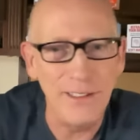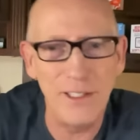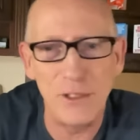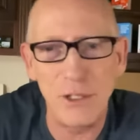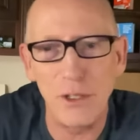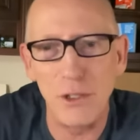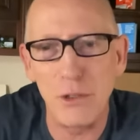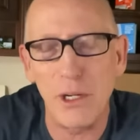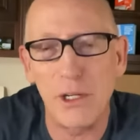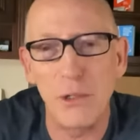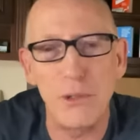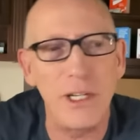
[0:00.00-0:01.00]
So the
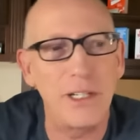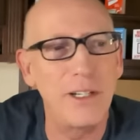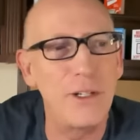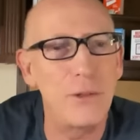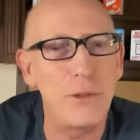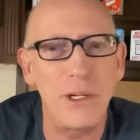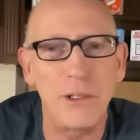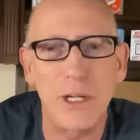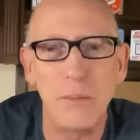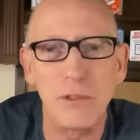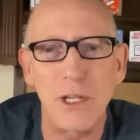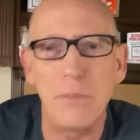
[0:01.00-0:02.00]
trick-or-treater
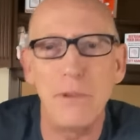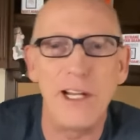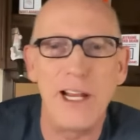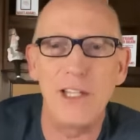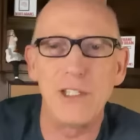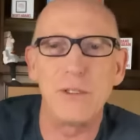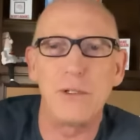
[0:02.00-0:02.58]
comes up and he hands